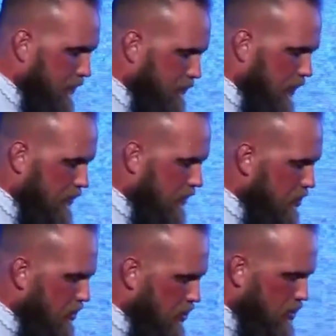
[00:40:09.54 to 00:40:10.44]
my brother, and
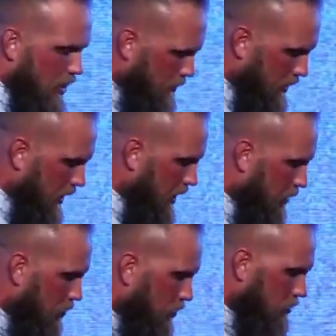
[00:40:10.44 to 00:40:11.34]
you can just start playing,
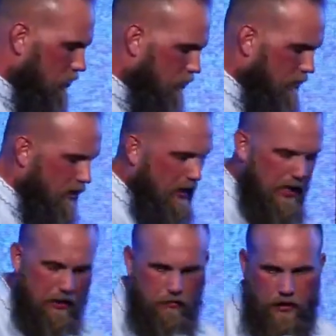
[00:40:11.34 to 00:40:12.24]
and we'll, we'll figure out
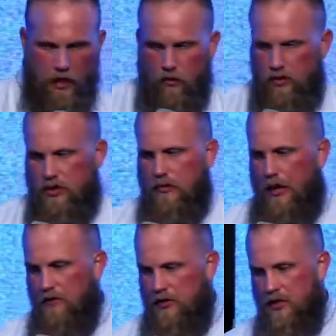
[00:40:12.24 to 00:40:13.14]
how God wants to
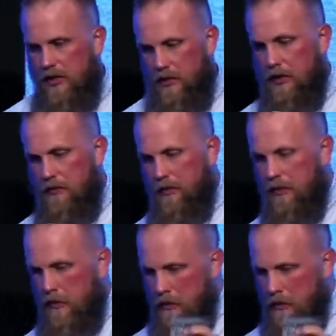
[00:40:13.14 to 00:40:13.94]
wrap this thing up. And